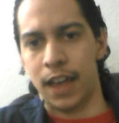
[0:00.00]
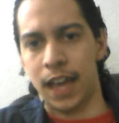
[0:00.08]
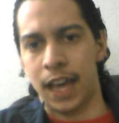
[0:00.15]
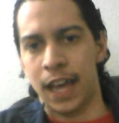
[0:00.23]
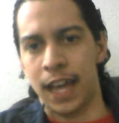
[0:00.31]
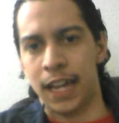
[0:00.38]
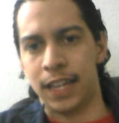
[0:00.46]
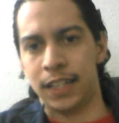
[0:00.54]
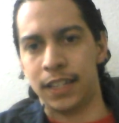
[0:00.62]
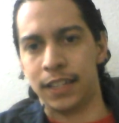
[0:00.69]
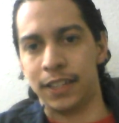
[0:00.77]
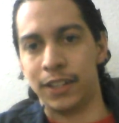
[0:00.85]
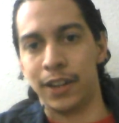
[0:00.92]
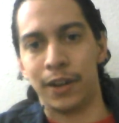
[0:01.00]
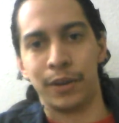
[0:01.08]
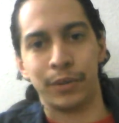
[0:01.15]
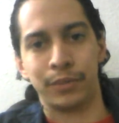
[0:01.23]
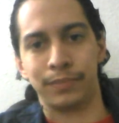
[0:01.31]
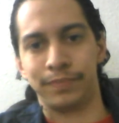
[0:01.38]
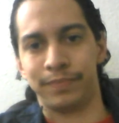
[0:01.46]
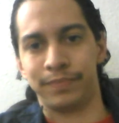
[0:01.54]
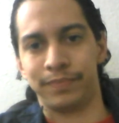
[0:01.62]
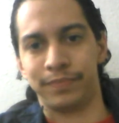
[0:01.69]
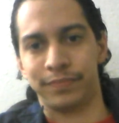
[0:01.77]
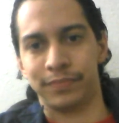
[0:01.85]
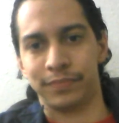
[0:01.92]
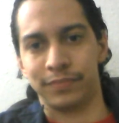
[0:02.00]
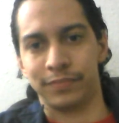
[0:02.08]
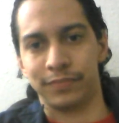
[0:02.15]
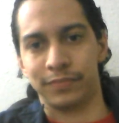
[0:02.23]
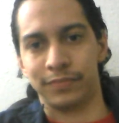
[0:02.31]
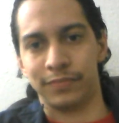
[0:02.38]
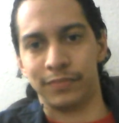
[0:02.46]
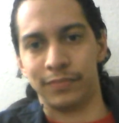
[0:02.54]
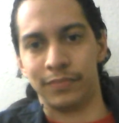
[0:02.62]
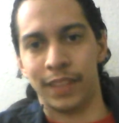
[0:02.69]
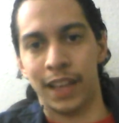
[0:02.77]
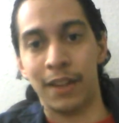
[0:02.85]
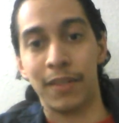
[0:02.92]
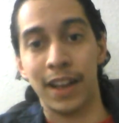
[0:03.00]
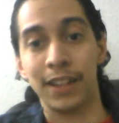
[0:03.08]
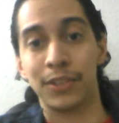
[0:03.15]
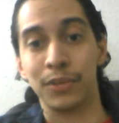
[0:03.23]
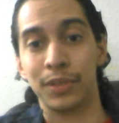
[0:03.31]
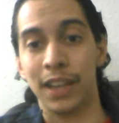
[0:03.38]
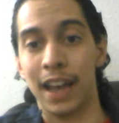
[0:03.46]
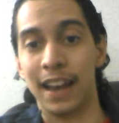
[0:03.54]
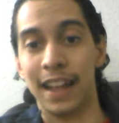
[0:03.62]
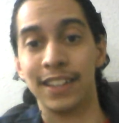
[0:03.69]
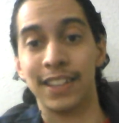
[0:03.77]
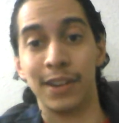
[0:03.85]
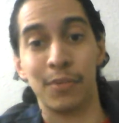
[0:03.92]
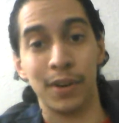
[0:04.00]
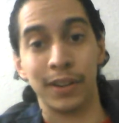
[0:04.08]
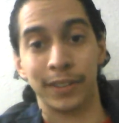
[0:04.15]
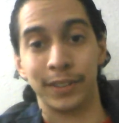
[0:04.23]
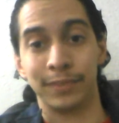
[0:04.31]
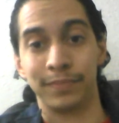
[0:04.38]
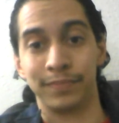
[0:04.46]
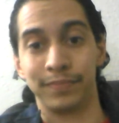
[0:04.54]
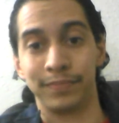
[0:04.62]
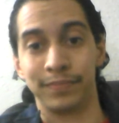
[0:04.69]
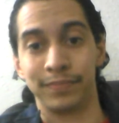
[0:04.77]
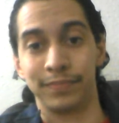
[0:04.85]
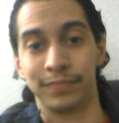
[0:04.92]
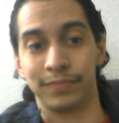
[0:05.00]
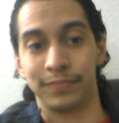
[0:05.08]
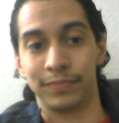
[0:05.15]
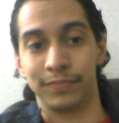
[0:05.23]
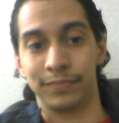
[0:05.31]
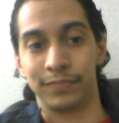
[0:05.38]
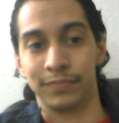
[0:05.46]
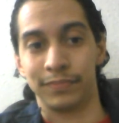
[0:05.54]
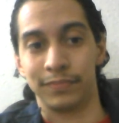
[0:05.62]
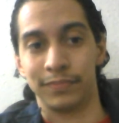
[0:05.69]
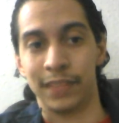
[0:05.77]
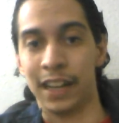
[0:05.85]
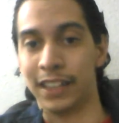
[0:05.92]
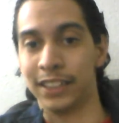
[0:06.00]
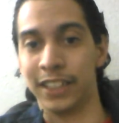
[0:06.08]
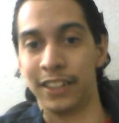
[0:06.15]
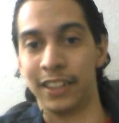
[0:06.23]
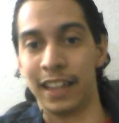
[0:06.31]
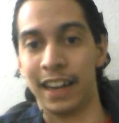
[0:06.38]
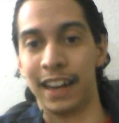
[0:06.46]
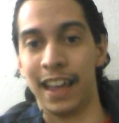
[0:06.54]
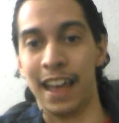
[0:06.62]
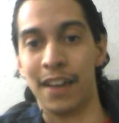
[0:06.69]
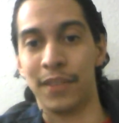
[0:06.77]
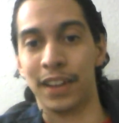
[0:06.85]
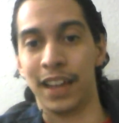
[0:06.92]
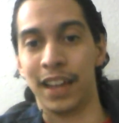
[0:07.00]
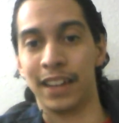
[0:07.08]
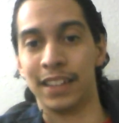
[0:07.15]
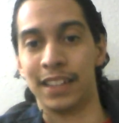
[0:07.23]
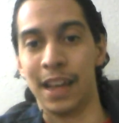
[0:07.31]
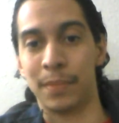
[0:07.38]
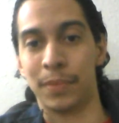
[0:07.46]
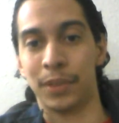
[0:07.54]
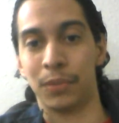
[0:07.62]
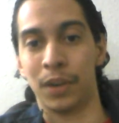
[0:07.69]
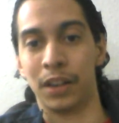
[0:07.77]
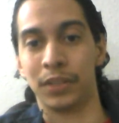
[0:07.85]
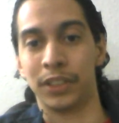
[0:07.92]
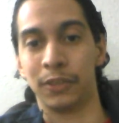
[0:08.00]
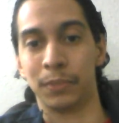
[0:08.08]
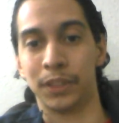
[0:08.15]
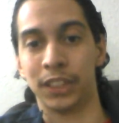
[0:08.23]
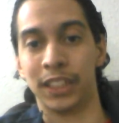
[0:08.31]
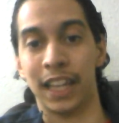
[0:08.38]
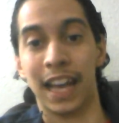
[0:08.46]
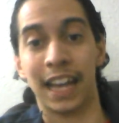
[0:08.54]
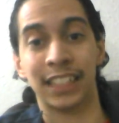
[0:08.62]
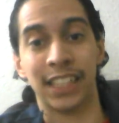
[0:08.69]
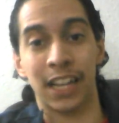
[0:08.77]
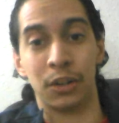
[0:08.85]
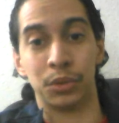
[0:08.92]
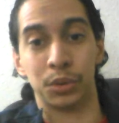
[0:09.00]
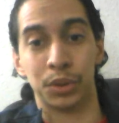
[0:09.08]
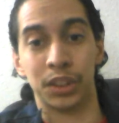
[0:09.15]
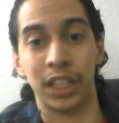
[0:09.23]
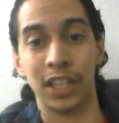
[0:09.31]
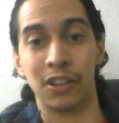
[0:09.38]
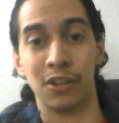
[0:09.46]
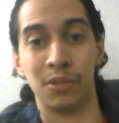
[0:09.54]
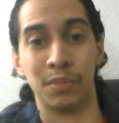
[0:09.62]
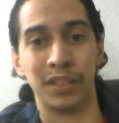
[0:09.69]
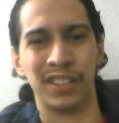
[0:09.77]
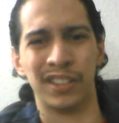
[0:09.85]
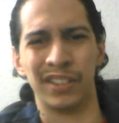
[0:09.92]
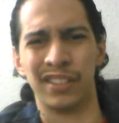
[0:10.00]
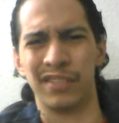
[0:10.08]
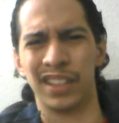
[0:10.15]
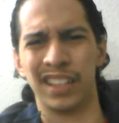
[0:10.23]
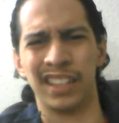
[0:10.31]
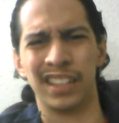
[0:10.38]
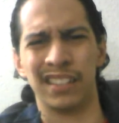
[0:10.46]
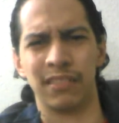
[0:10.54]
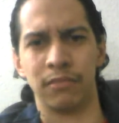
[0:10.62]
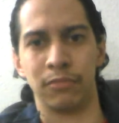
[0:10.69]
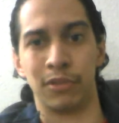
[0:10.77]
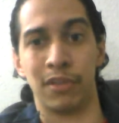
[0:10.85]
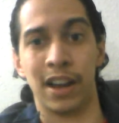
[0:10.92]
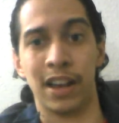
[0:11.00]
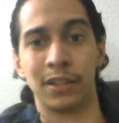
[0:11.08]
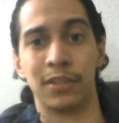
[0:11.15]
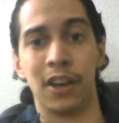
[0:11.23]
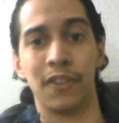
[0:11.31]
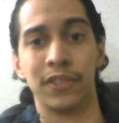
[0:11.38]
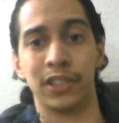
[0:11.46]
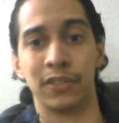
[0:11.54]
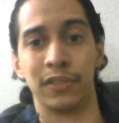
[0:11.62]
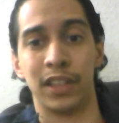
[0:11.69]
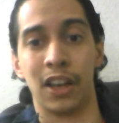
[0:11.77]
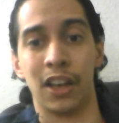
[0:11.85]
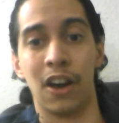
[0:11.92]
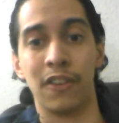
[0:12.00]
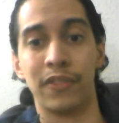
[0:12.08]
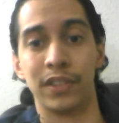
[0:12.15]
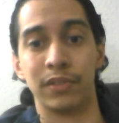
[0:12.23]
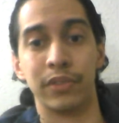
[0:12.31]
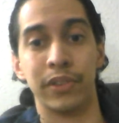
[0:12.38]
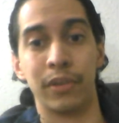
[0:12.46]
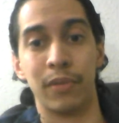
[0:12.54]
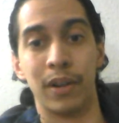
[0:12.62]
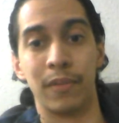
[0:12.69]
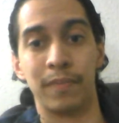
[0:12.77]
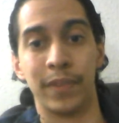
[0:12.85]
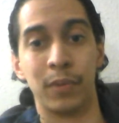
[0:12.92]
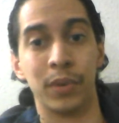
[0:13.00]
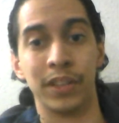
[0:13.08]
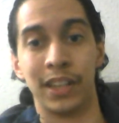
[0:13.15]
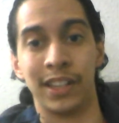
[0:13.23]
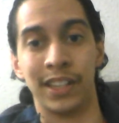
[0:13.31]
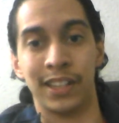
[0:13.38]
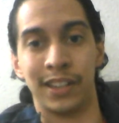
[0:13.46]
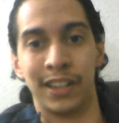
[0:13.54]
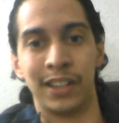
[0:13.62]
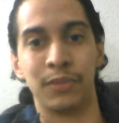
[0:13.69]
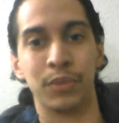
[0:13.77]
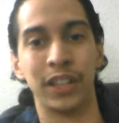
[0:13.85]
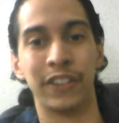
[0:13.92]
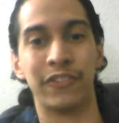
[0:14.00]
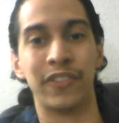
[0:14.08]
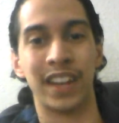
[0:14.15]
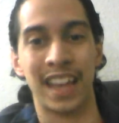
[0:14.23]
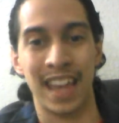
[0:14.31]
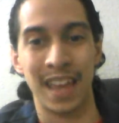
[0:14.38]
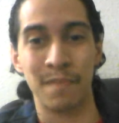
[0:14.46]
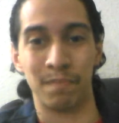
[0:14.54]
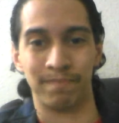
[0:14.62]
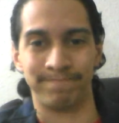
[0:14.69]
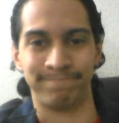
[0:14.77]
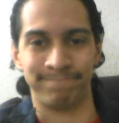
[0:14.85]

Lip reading: And, you know, they ran two tight ends and it worked. Now, consider they didn't have a lot of depth at the wide receiver position. They had Chad Ochocinco, but, you know, he really didn't grasp the offense very well. It didn't really fit him.